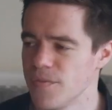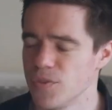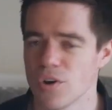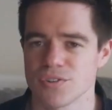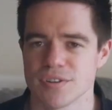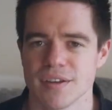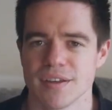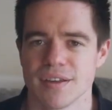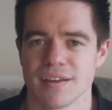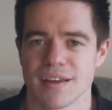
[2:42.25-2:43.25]
not
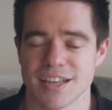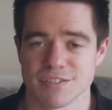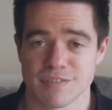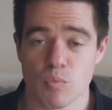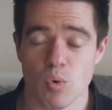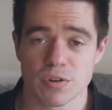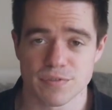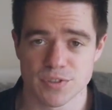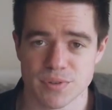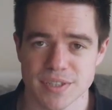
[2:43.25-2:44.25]
as a reward
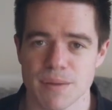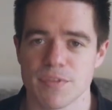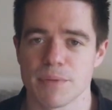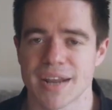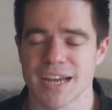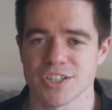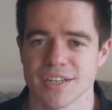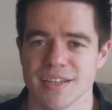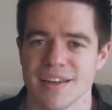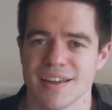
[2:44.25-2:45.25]
for doing something, but
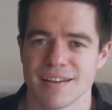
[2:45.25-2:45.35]
actually